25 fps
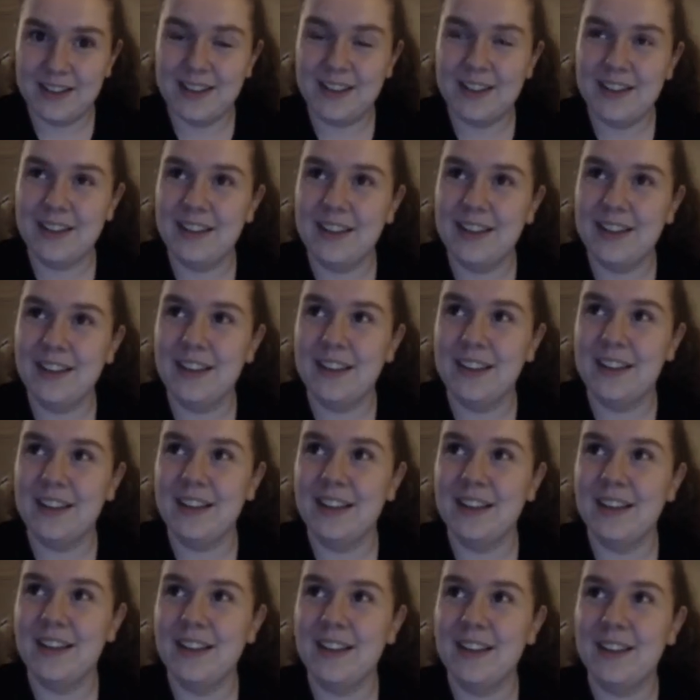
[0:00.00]

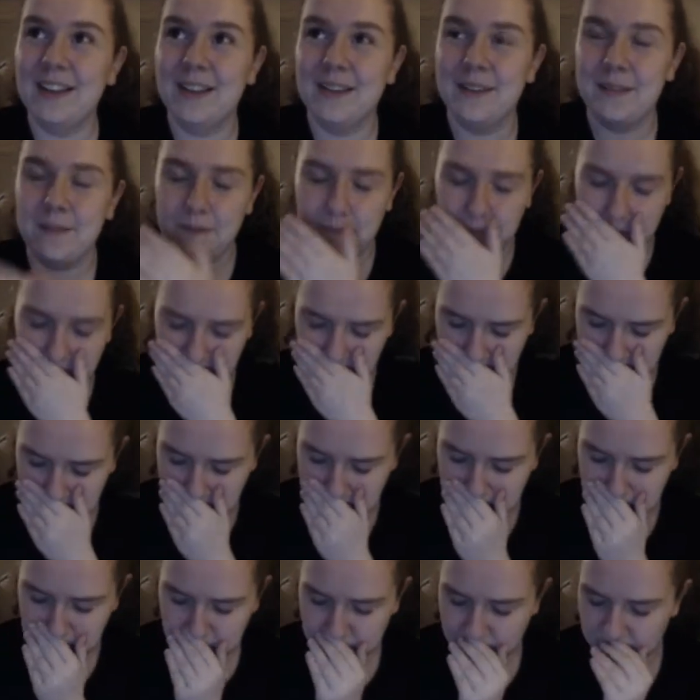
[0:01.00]

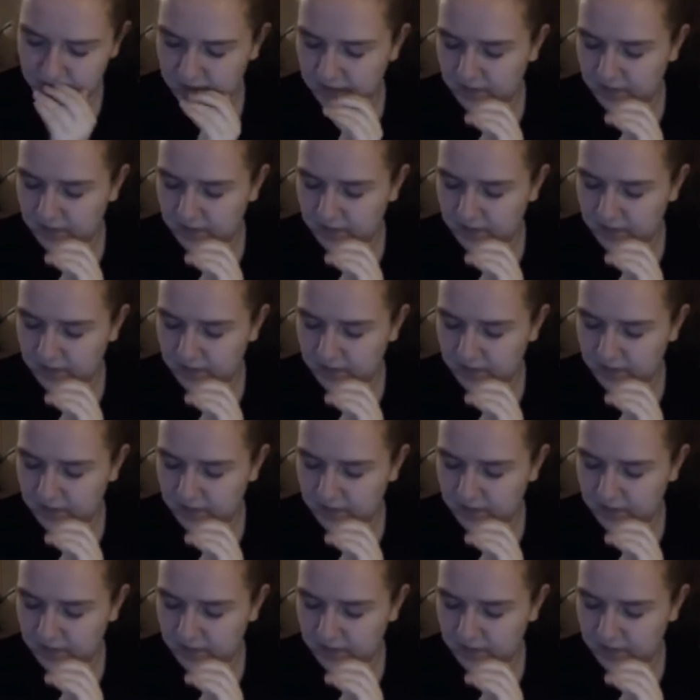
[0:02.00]
(silence)